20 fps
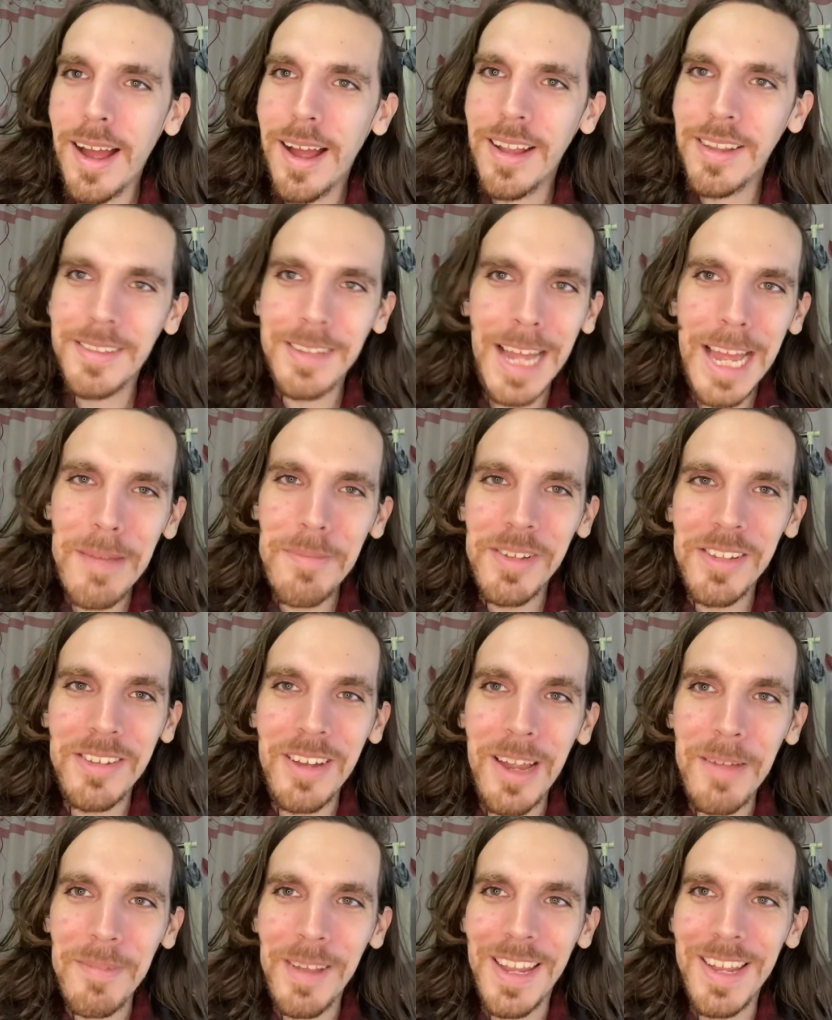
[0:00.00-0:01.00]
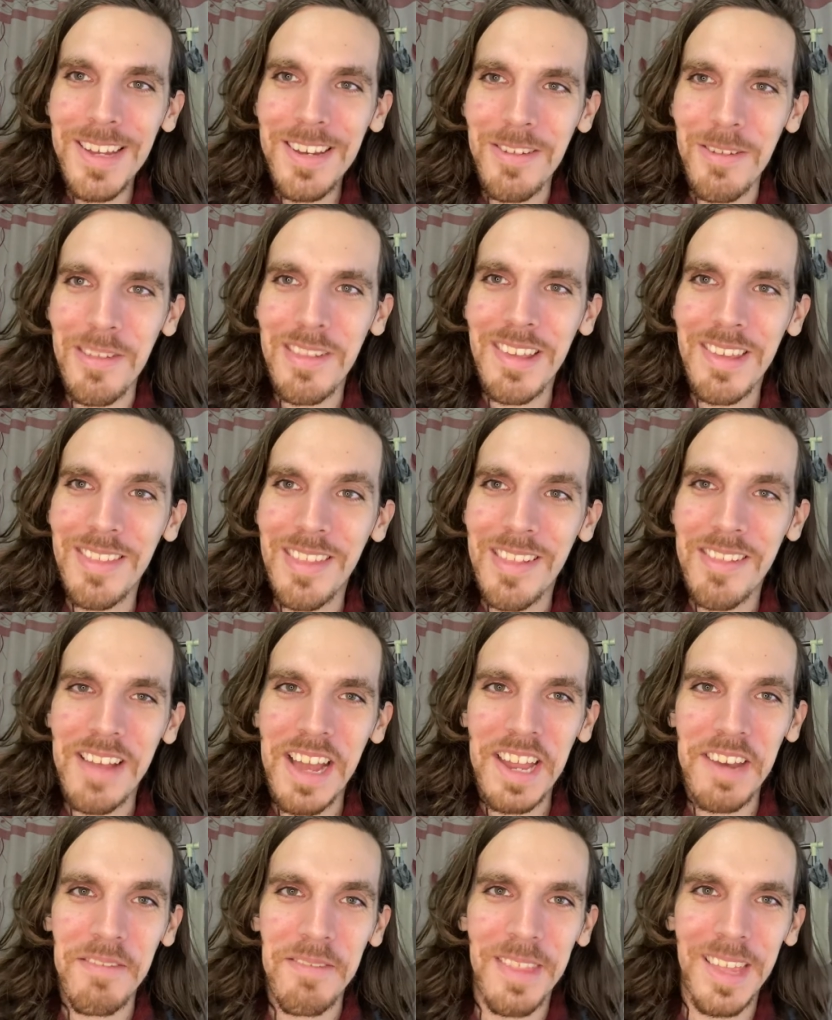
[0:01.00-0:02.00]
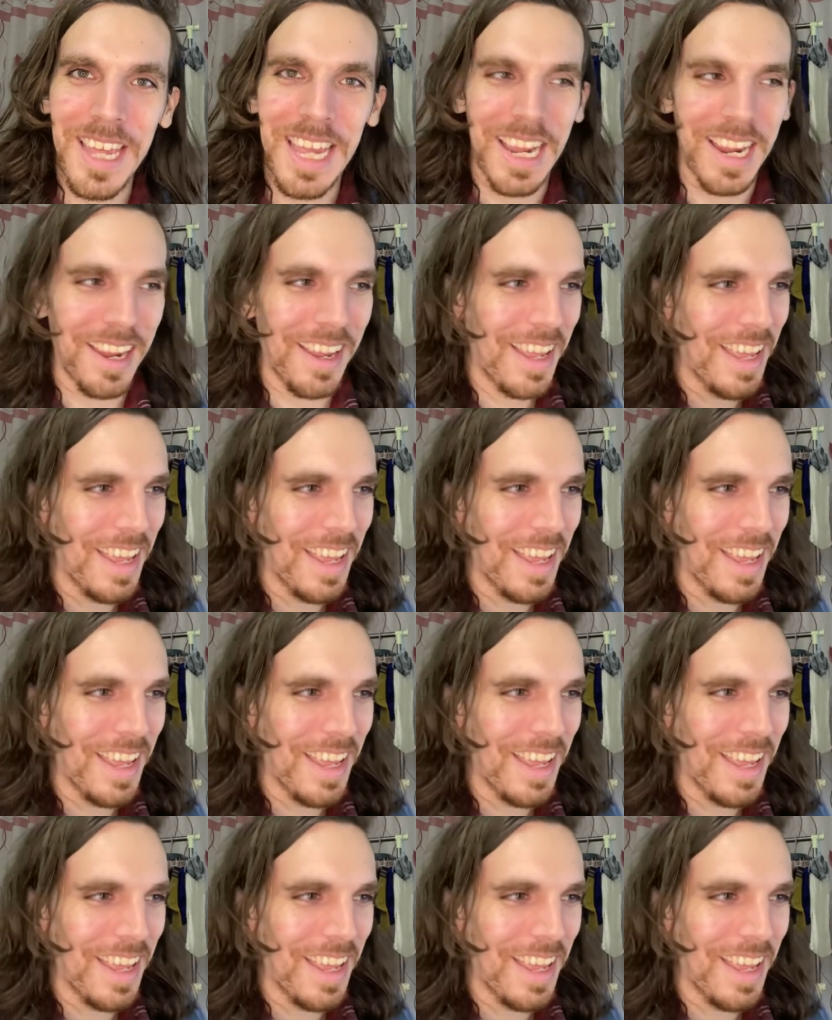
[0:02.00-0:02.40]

time and time again, you see this kind of thing.